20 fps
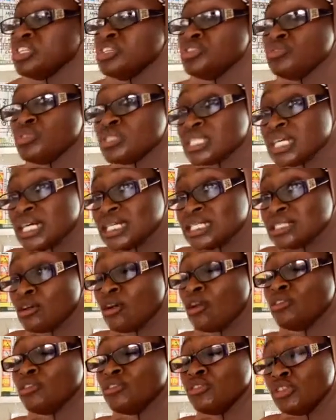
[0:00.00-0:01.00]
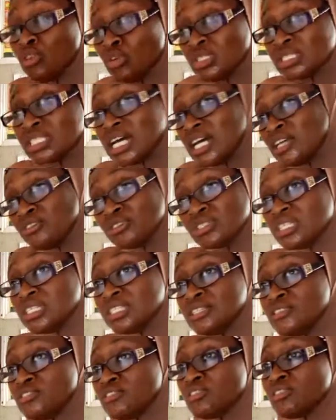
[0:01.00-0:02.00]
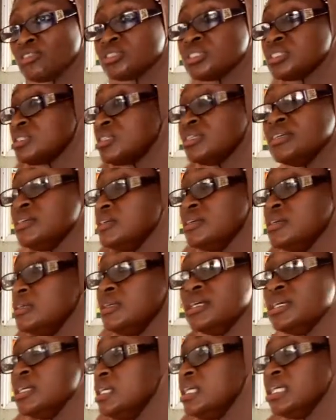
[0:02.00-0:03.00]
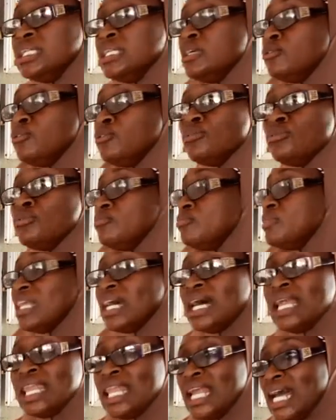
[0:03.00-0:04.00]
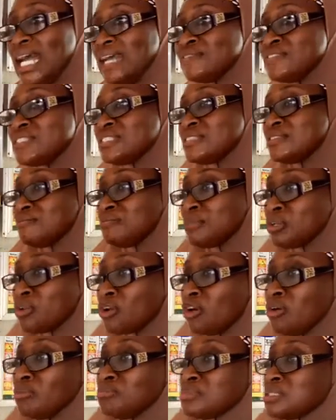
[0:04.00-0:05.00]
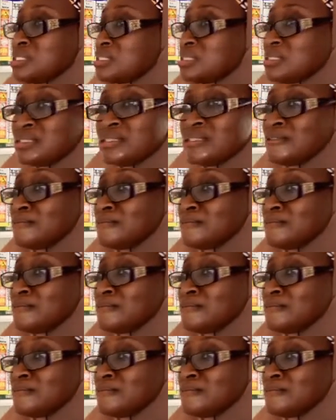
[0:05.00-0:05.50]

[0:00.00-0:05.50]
the users or those that are using the drugs, their lives becomes,